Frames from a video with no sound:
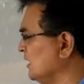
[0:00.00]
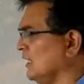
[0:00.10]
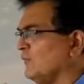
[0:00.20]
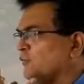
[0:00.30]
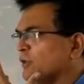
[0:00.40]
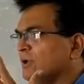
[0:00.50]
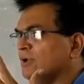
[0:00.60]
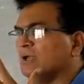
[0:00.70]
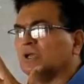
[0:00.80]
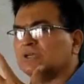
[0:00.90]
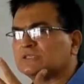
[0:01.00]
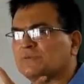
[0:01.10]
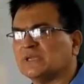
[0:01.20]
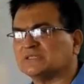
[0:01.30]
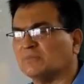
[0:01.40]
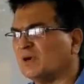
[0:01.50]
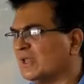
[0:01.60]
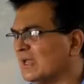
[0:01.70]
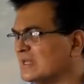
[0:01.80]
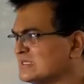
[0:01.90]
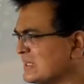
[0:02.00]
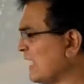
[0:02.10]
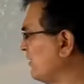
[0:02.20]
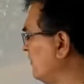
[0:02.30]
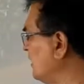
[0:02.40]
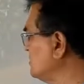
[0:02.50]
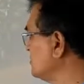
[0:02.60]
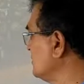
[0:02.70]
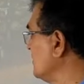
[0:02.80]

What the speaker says: If we speak somebody else's language,